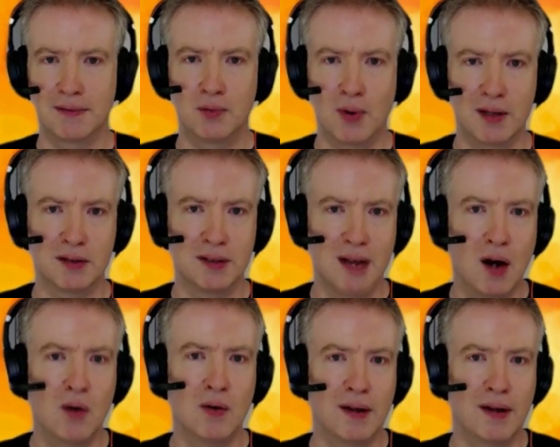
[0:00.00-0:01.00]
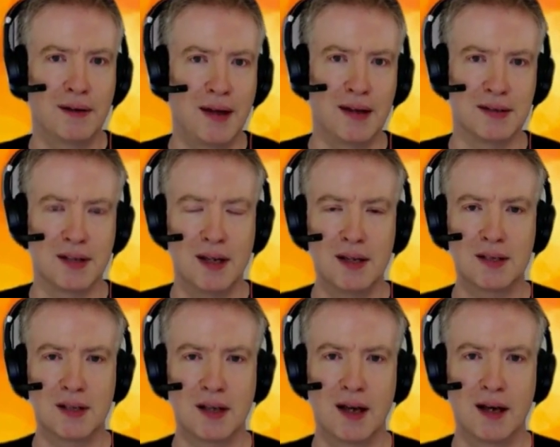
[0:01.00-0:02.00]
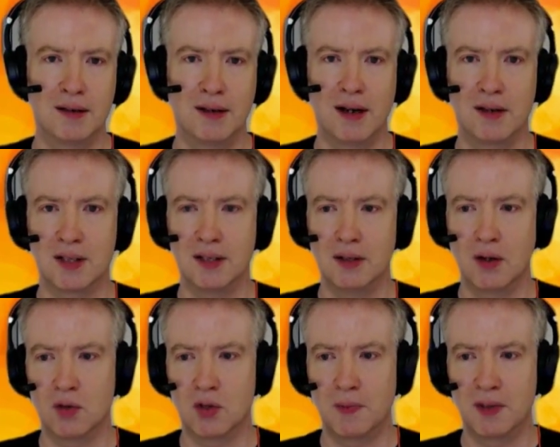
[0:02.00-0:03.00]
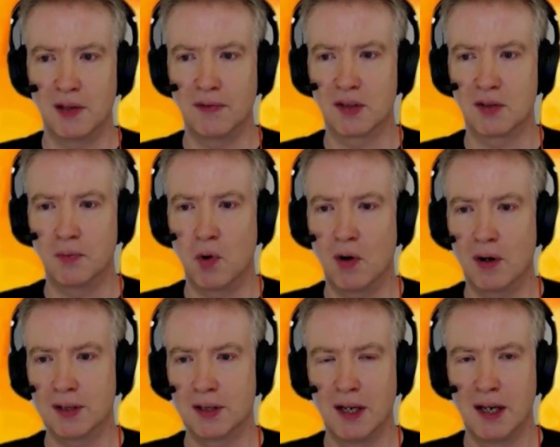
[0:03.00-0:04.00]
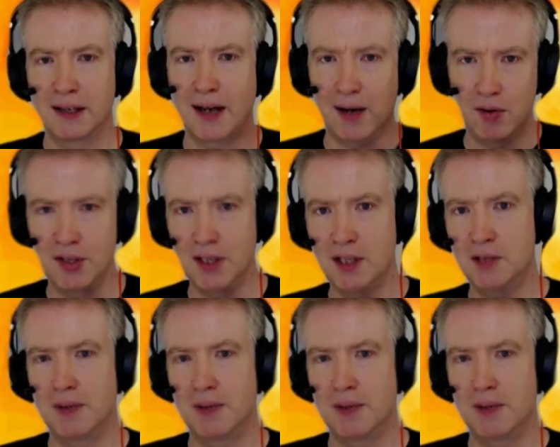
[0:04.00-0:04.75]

right now as is, and there's no specific support guaranteed.